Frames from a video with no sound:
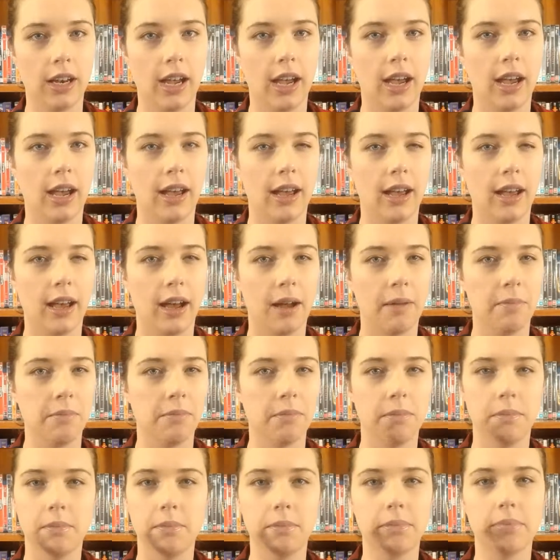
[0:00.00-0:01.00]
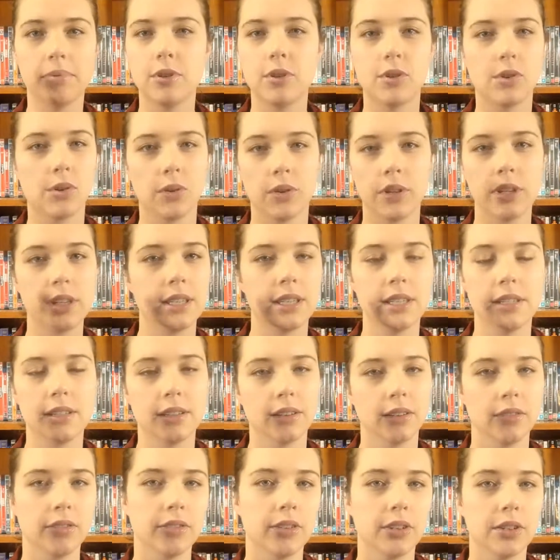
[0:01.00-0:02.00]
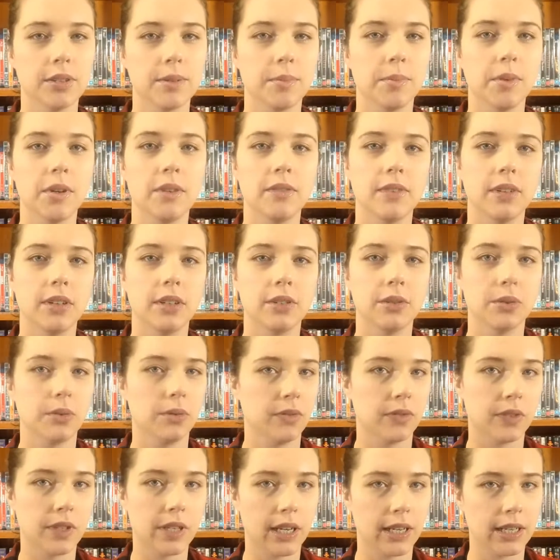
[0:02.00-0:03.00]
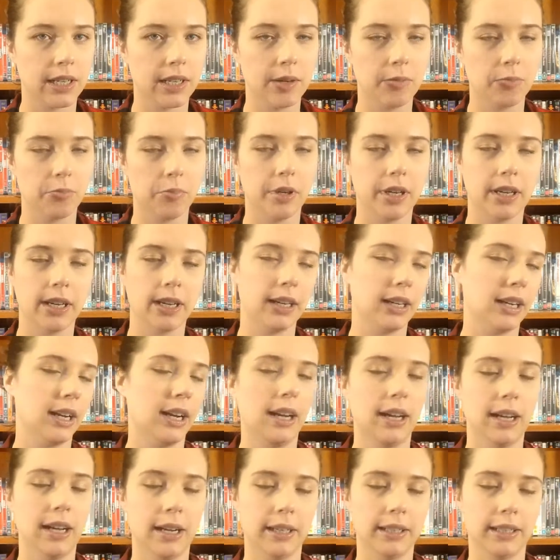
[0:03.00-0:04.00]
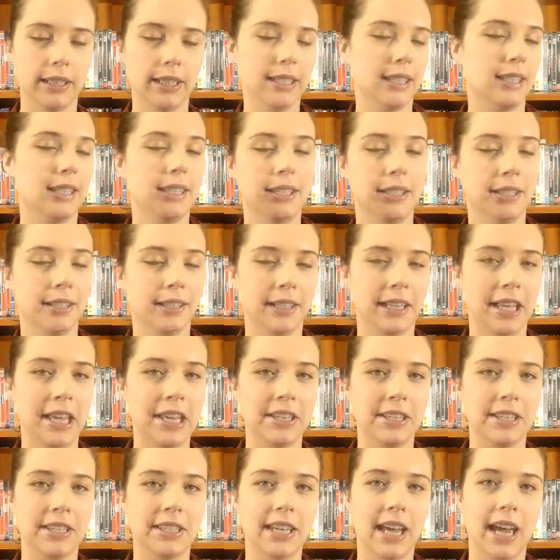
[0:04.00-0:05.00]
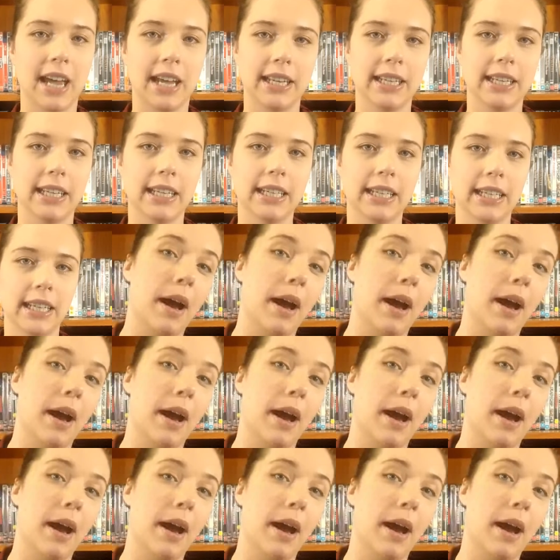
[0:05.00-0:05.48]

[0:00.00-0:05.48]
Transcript: I'm sure this isn't the first movie to have done it, but it's still entertaining.